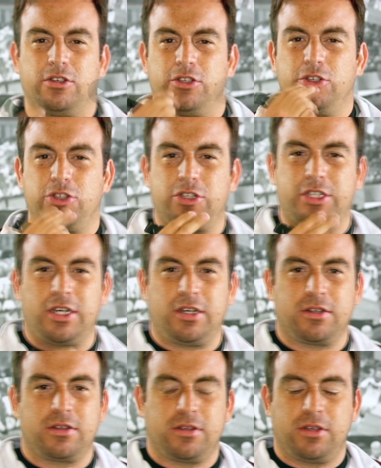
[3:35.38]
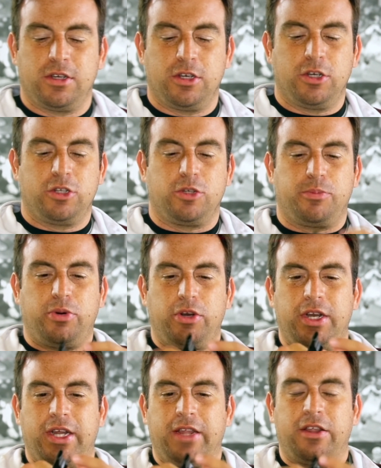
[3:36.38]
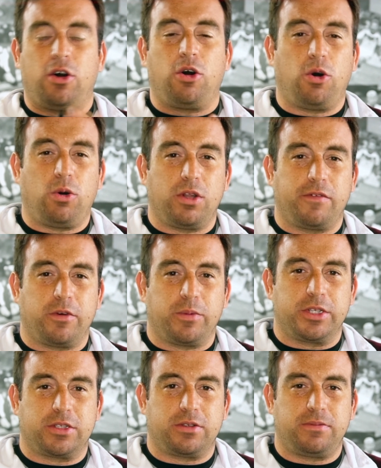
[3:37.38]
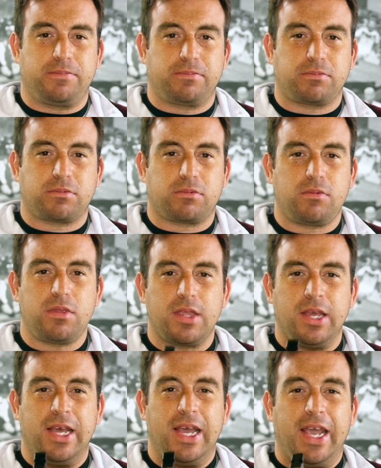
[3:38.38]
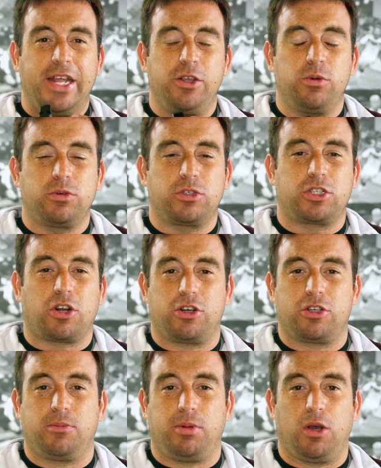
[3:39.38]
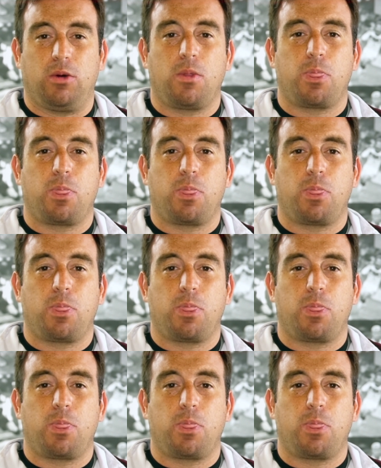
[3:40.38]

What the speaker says: Use your tongue to put it in the hole of the whistle, and you will start to blow.